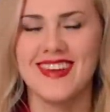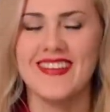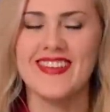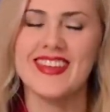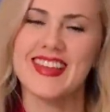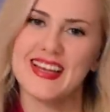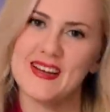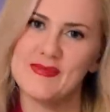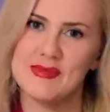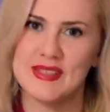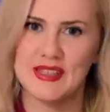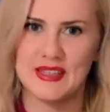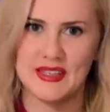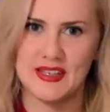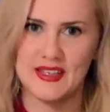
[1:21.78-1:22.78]
I feel like
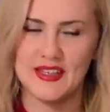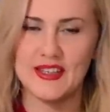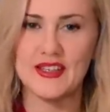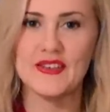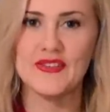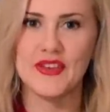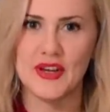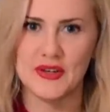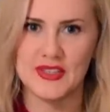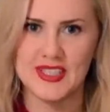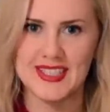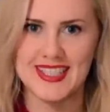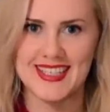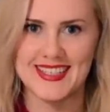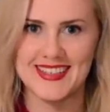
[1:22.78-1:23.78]
I'm in a fairy
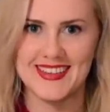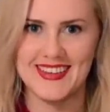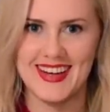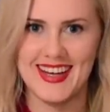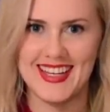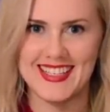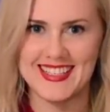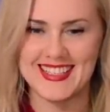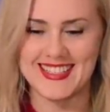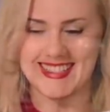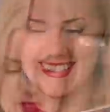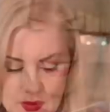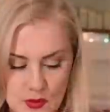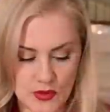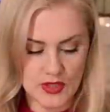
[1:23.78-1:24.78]
tale, you guys.
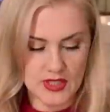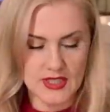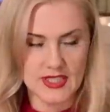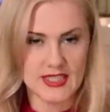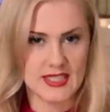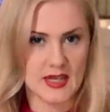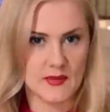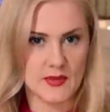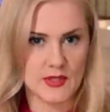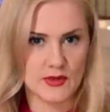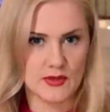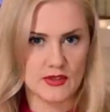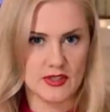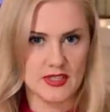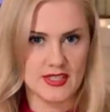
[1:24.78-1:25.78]
This booklet is
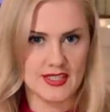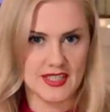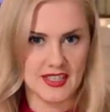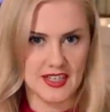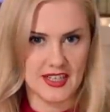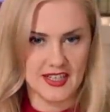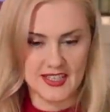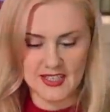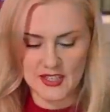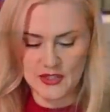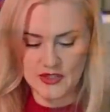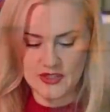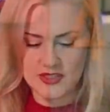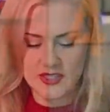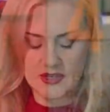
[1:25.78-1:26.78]
absolutely stunning, as you can